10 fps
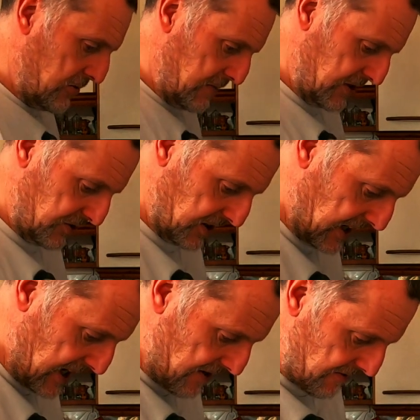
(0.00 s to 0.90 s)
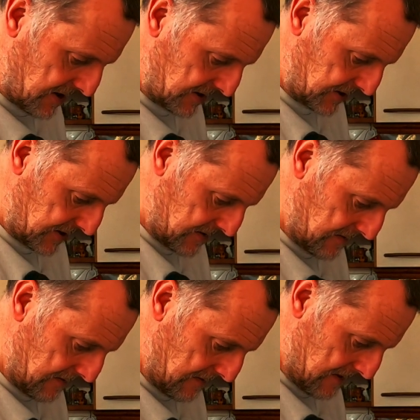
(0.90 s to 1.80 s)
Bits of carrot.
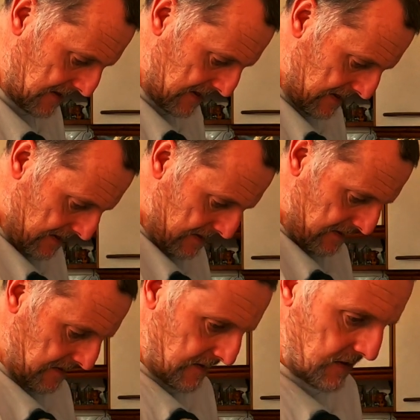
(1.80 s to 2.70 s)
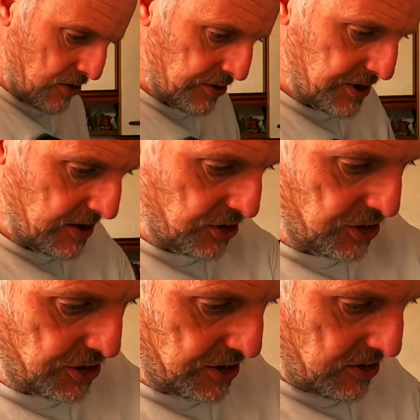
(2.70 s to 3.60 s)
I say
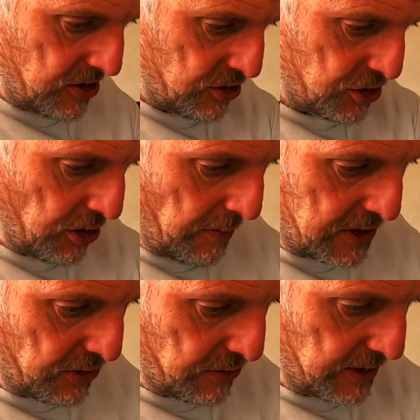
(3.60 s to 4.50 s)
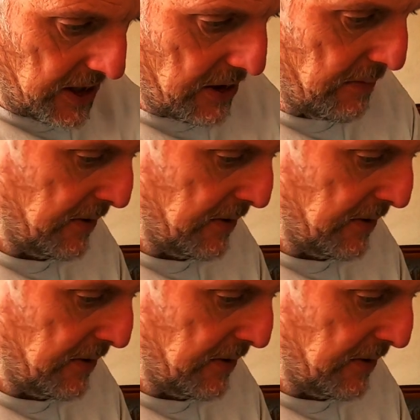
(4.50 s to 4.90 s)
just chop it all up.